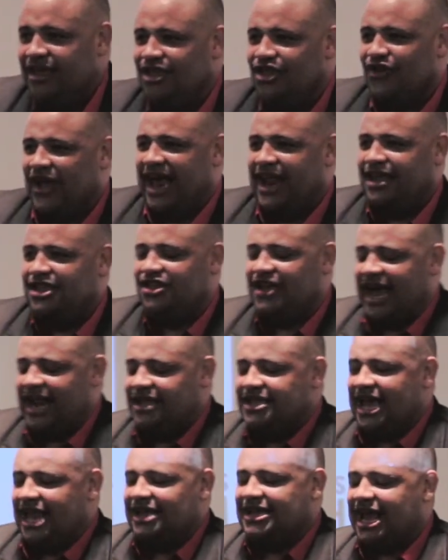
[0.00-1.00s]
you got
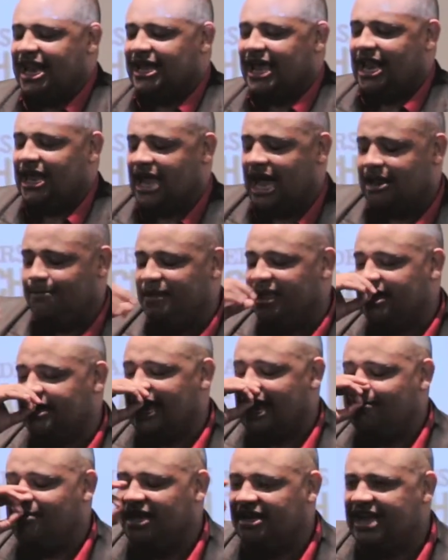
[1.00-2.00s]

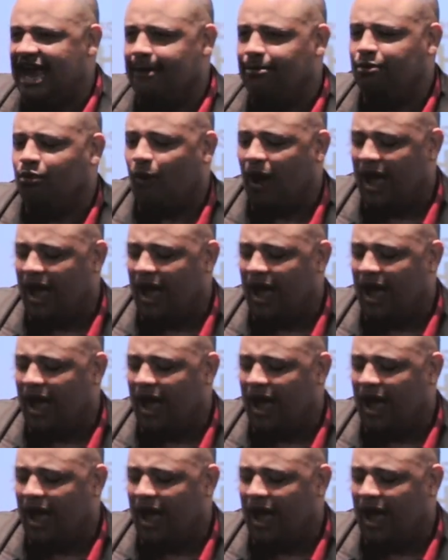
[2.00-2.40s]
to be adaptable.